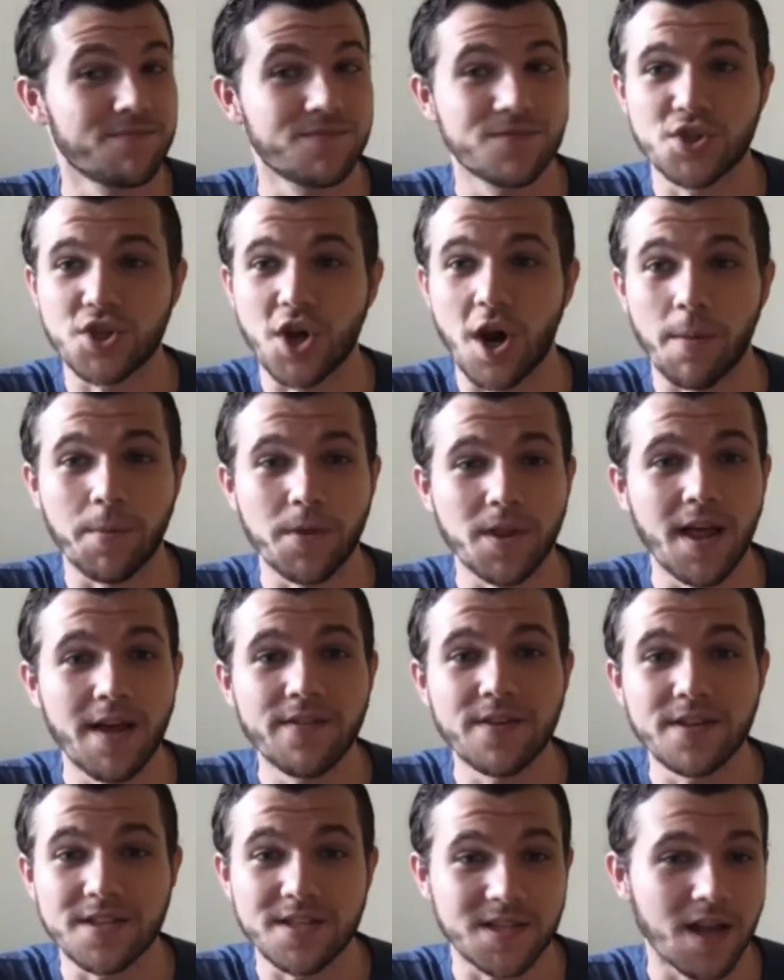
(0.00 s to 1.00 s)
Sharp
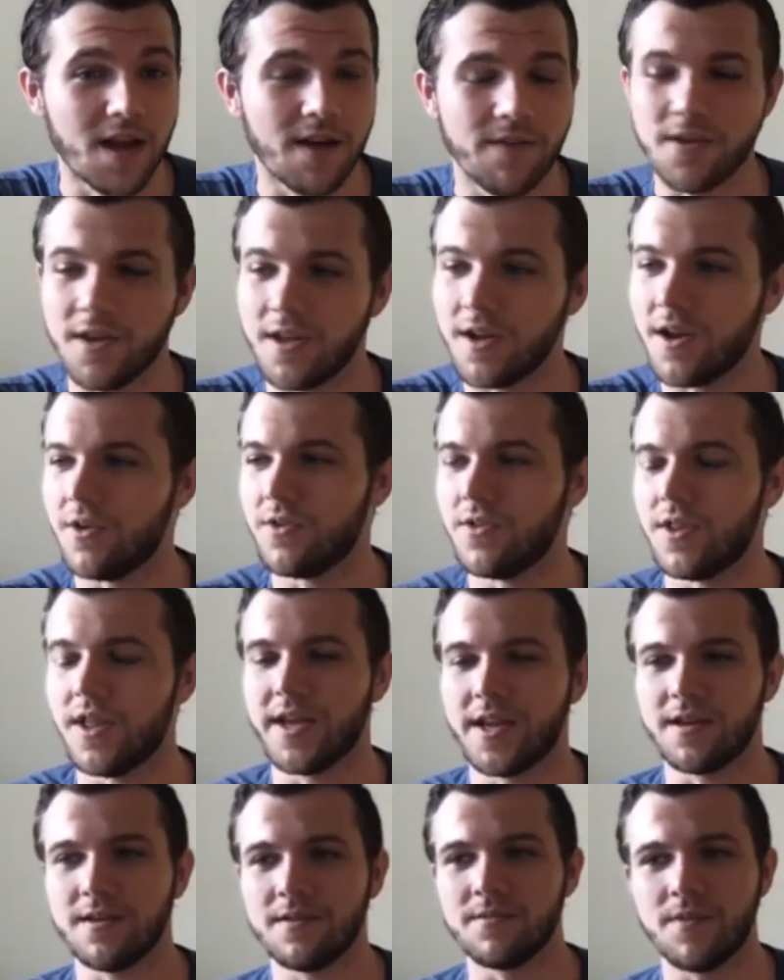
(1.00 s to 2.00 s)
eleven stuff, you know,
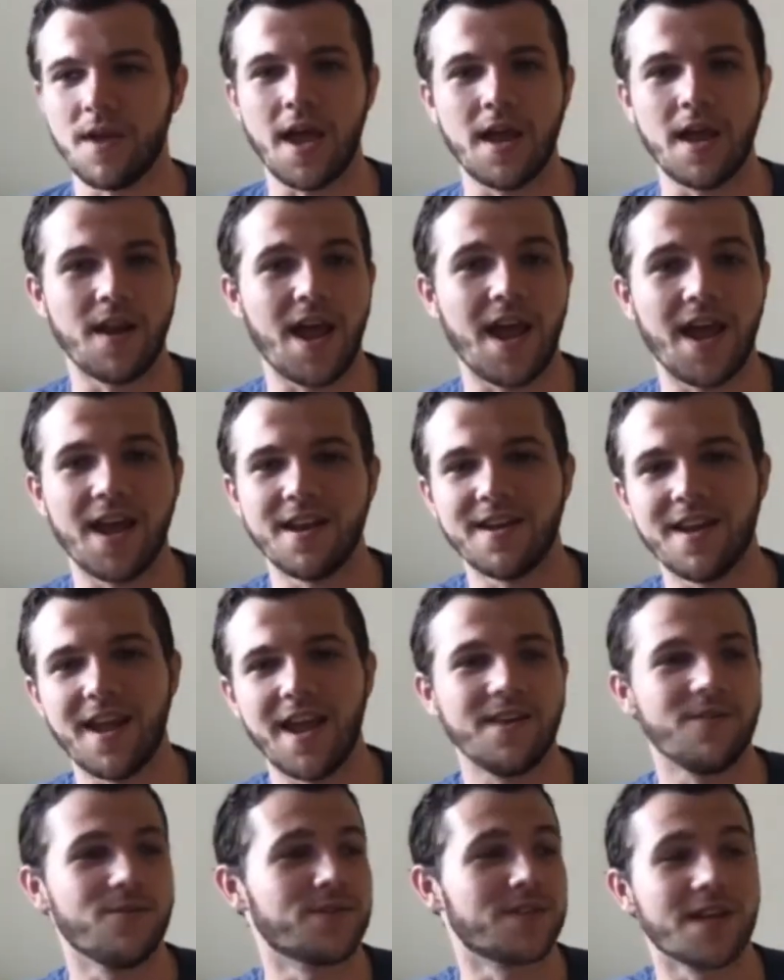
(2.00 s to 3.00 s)
like, and, and, and
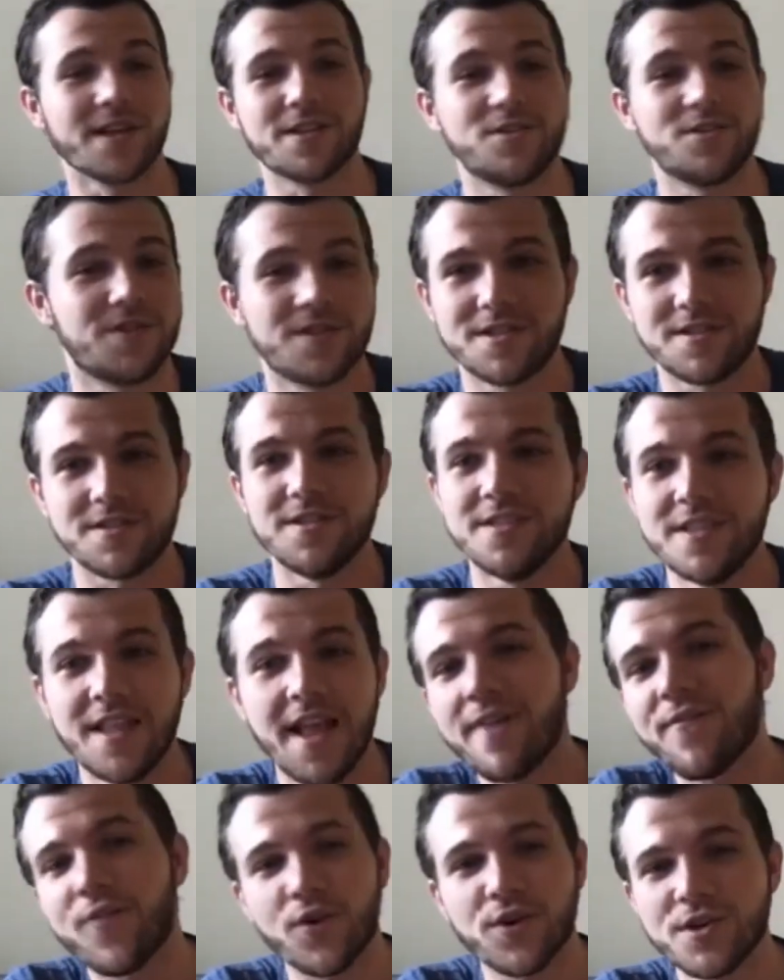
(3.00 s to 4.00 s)
he was like,
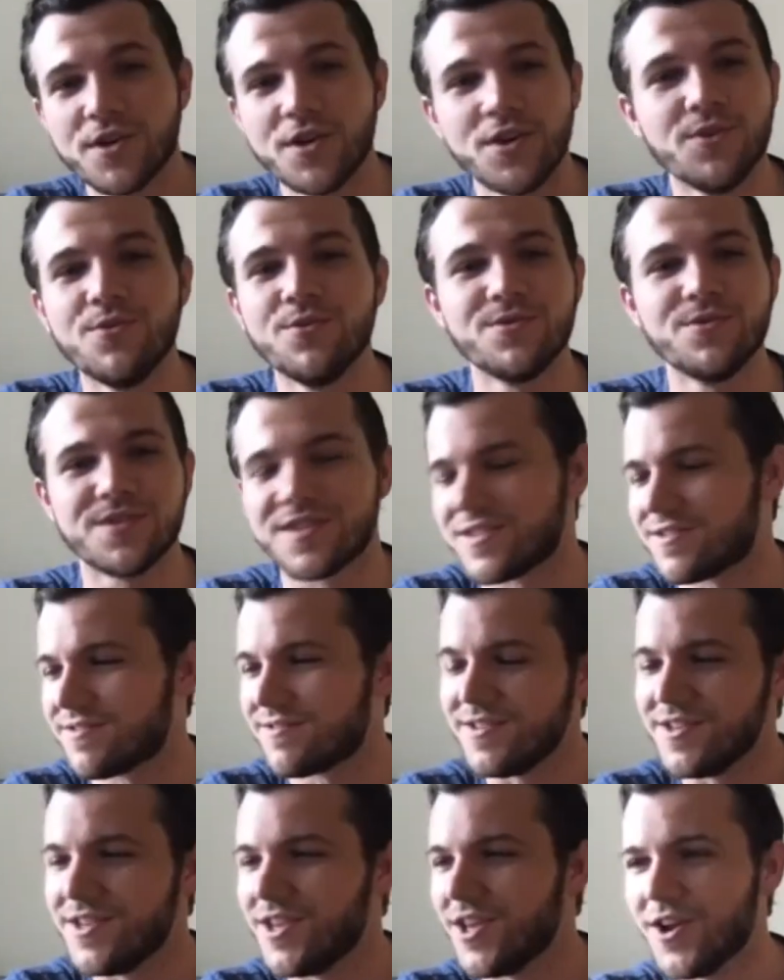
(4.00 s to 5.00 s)
never use,
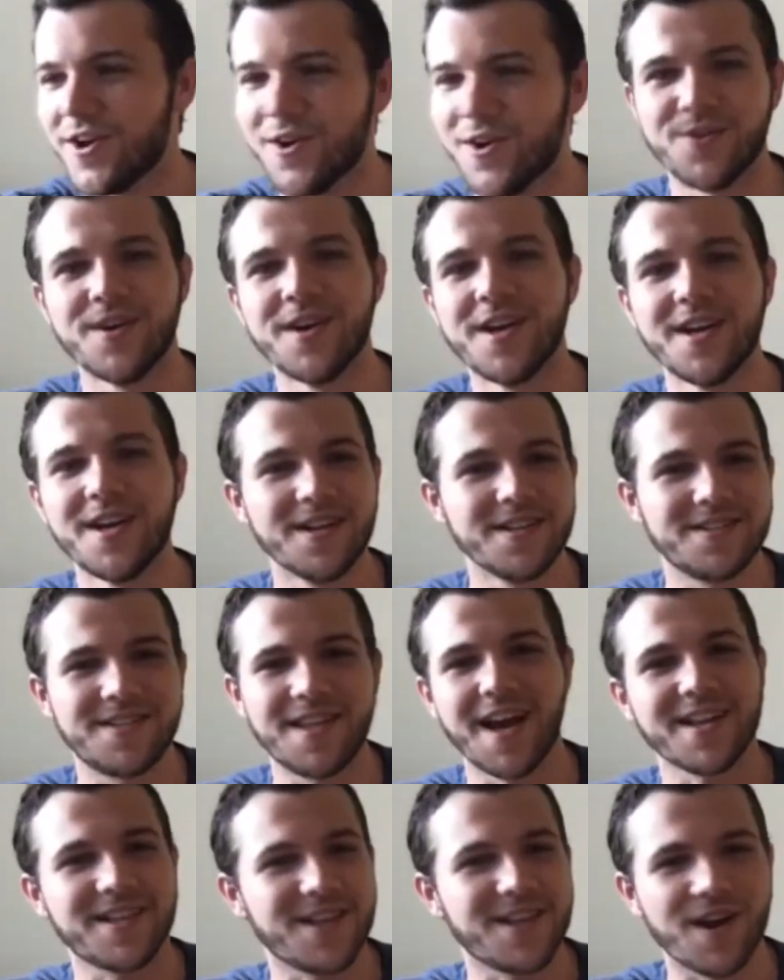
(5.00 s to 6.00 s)
you know,
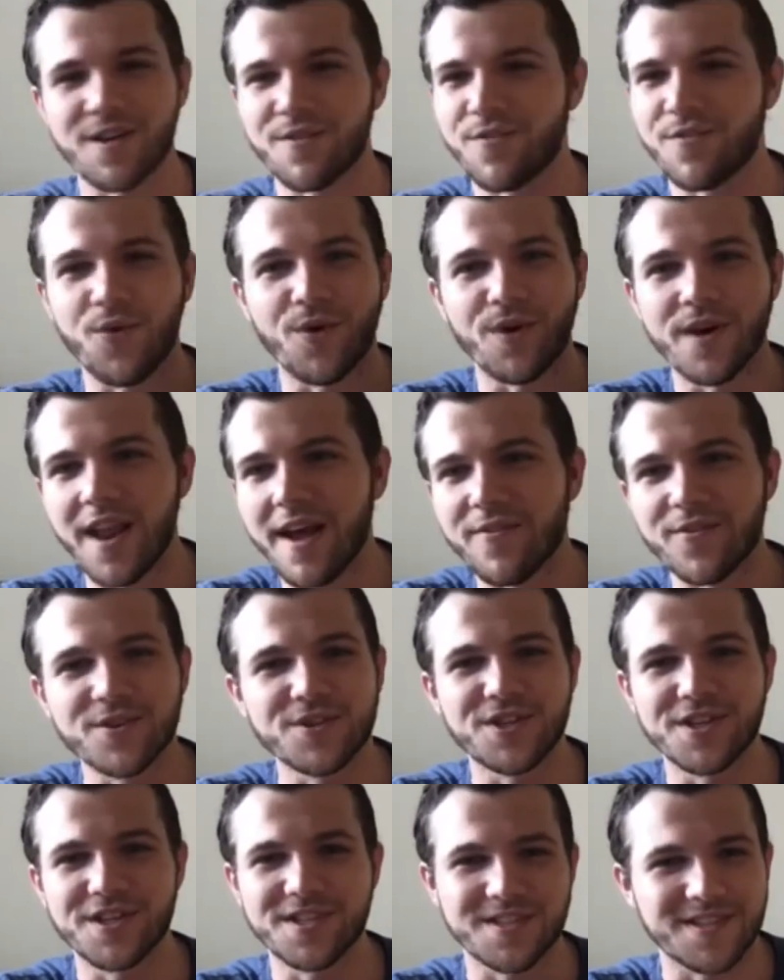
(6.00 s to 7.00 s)
diatonic four, never
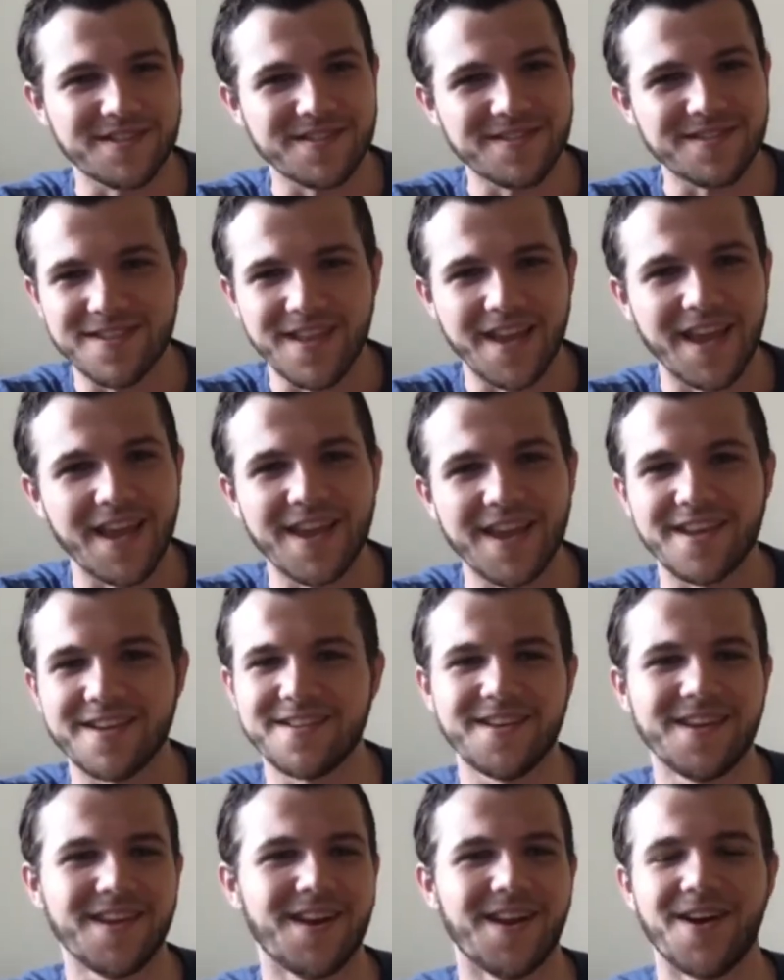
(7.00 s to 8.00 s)
just hit,
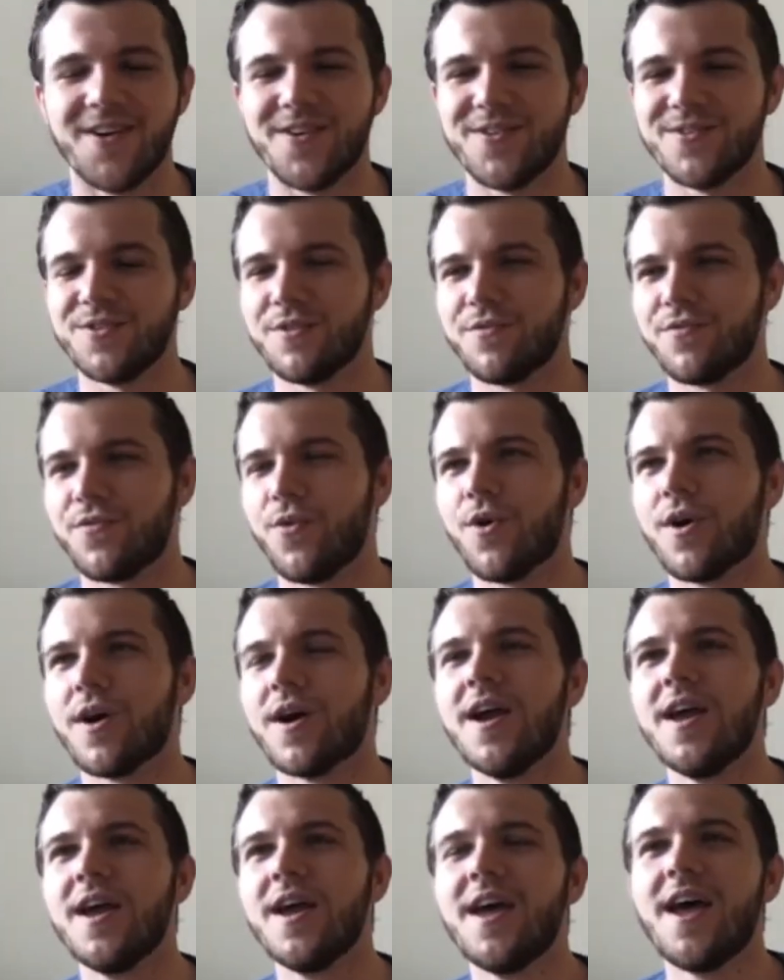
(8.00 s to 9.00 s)
you know, the
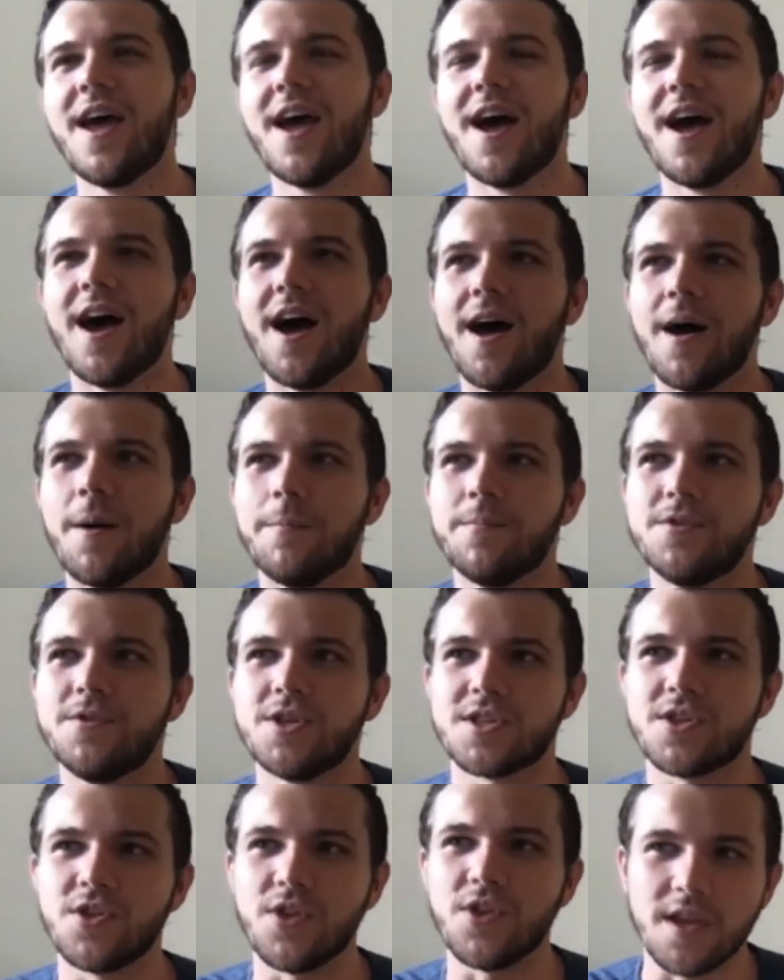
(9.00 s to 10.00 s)
four, uh,
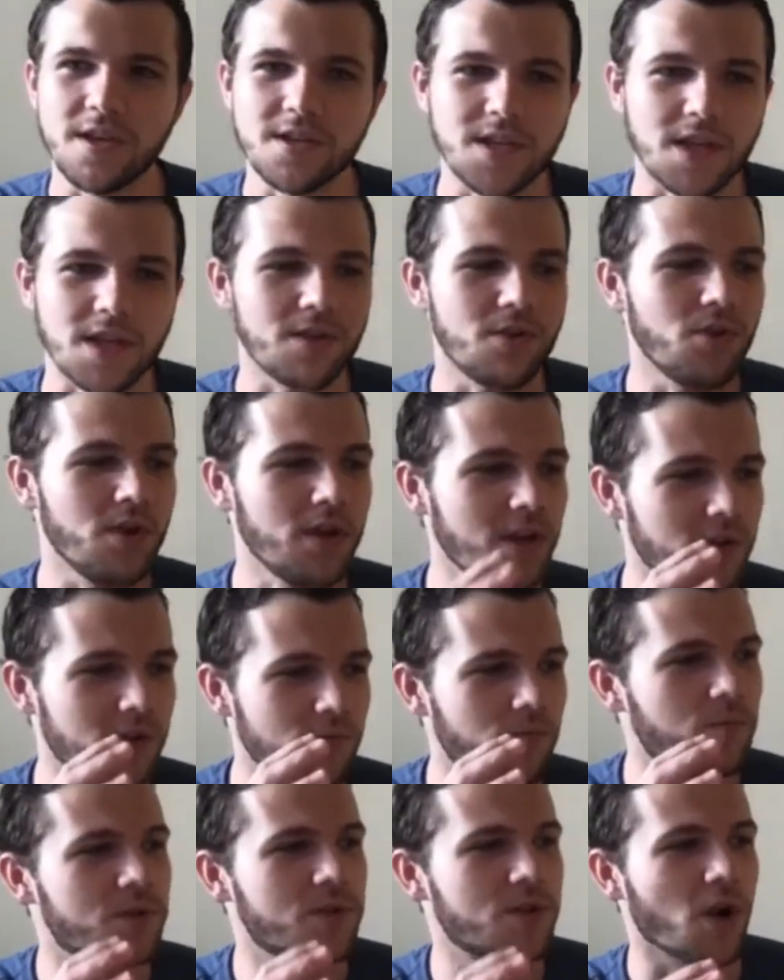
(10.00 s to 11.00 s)
just, he's like, you need to
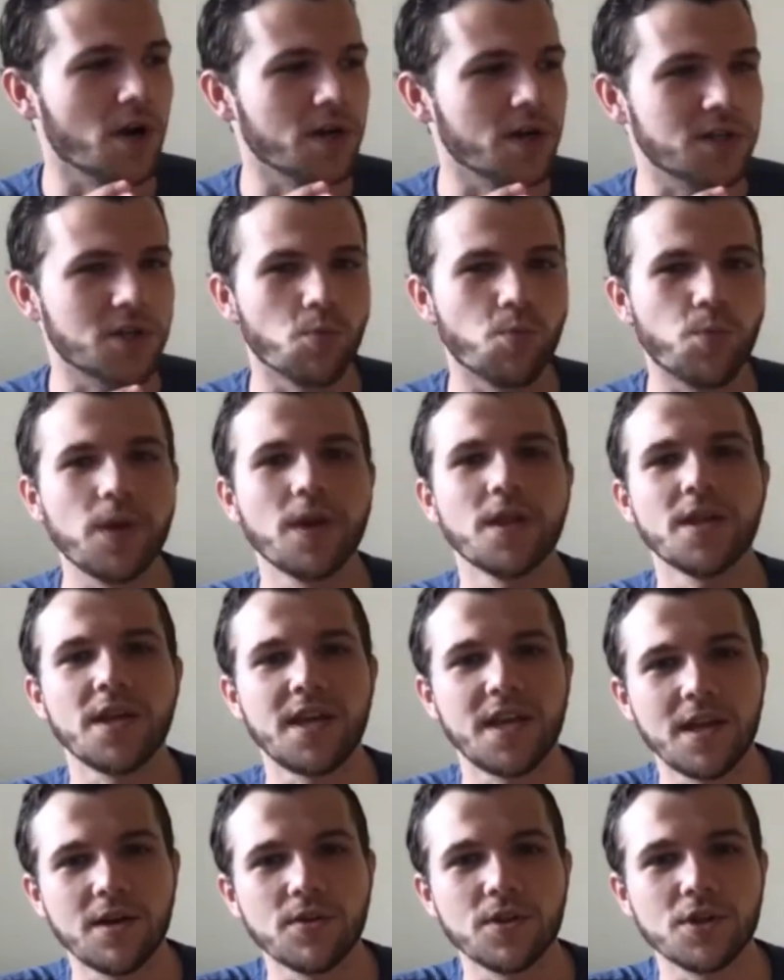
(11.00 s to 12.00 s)
start to really
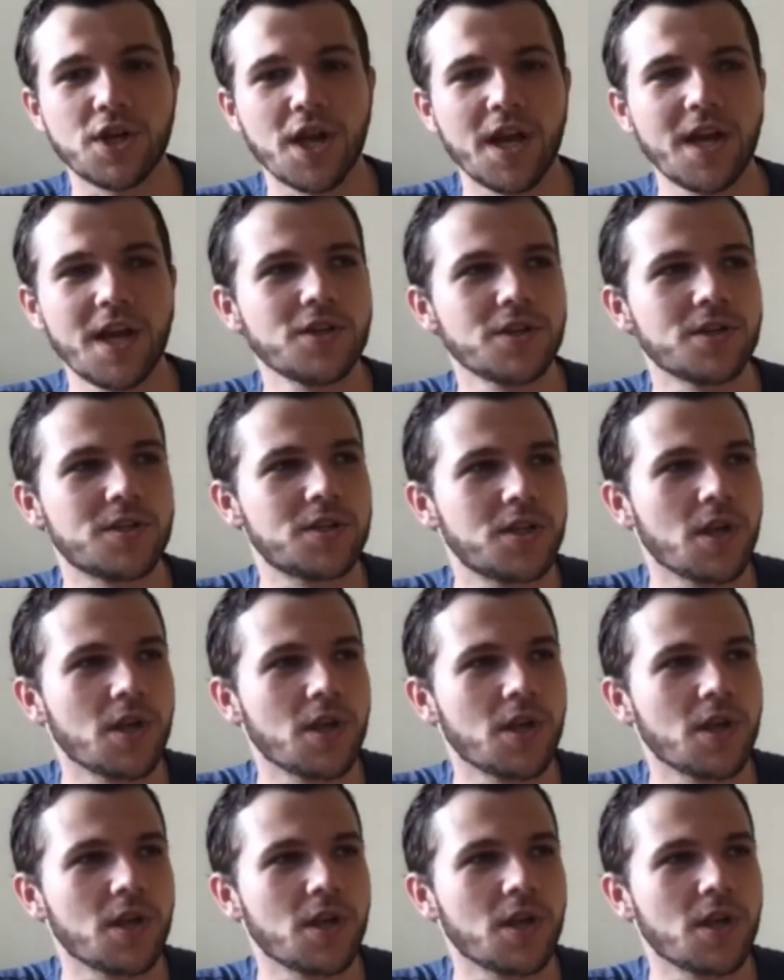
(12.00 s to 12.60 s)
hear the changes.